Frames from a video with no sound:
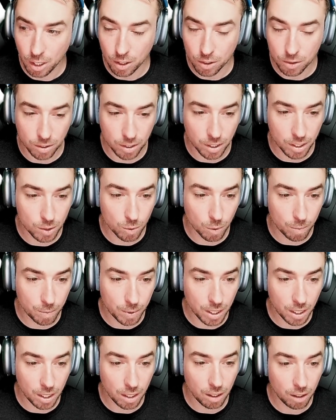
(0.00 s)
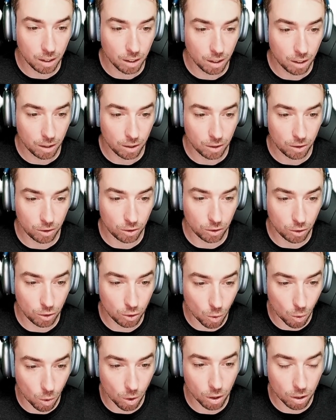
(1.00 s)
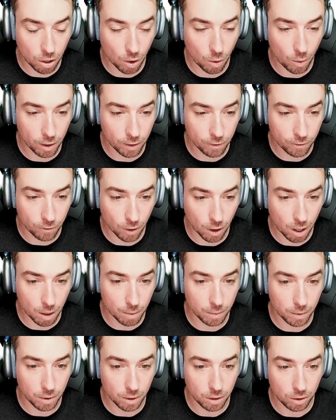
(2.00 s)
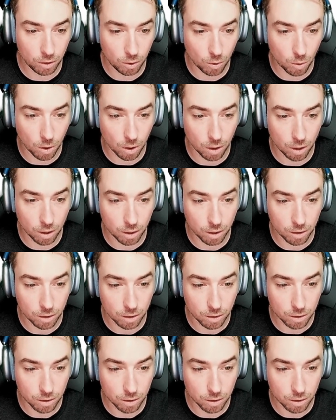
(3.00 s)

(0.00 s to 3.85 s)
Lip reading: So these will be you're going from your